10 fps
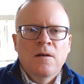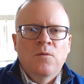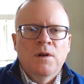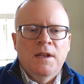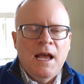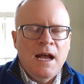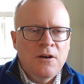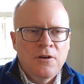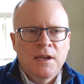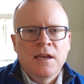what an
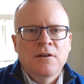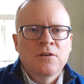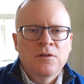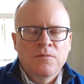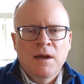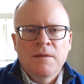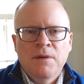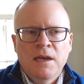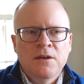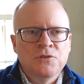aggregator might
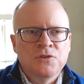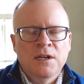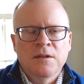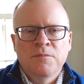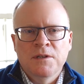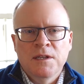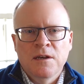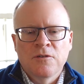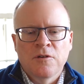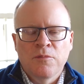pay who's trying to put
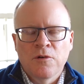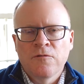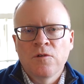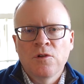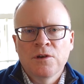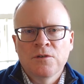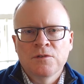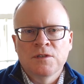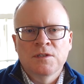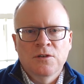together a portfolio
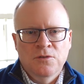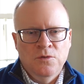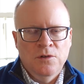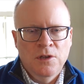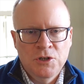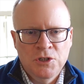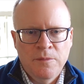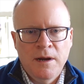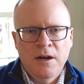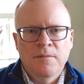to sell to a larger
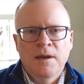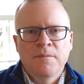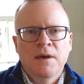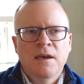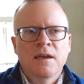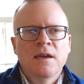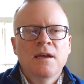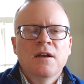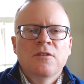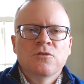buyer might pay.
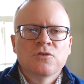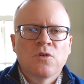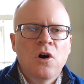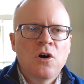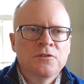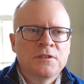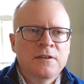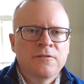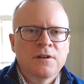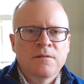Those are all
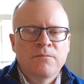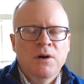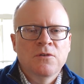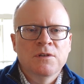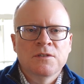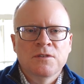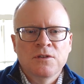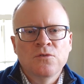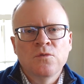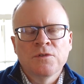different components
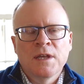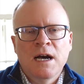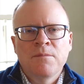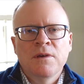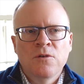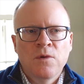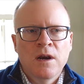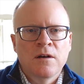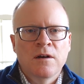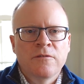that you will not be
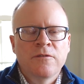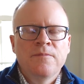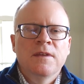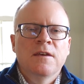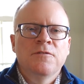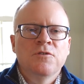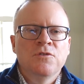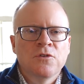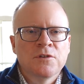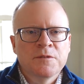aware of if you
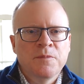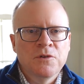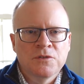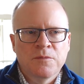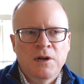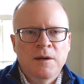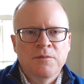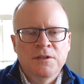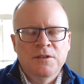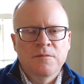don't expose the
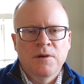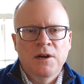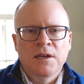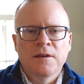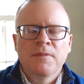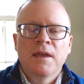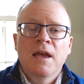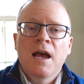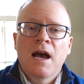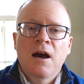property to the market.
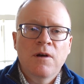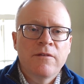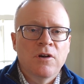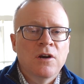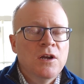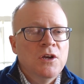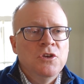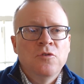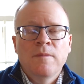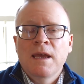However,
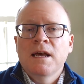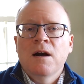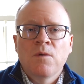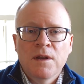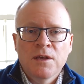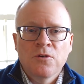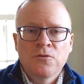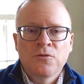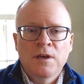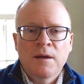you may not want to go
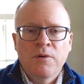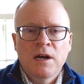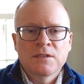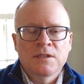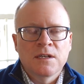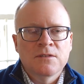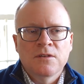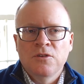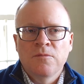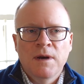through that process.
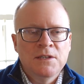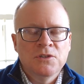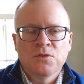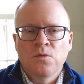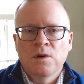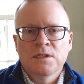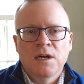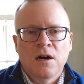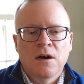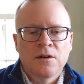You might just want
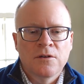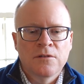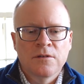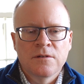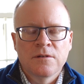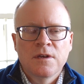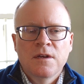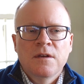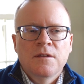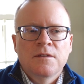to honor the
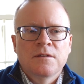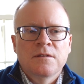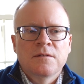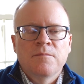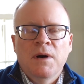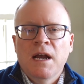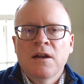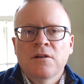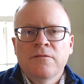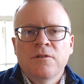the
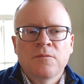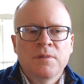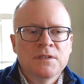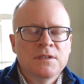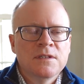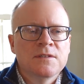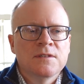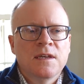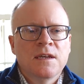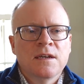buyer of your
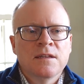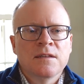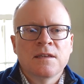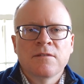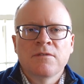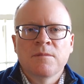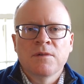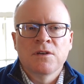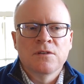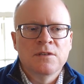business and give them
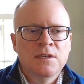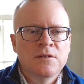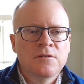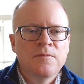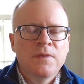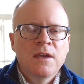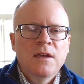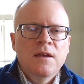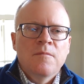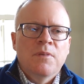a good deal.
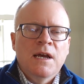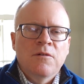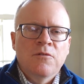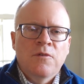But I would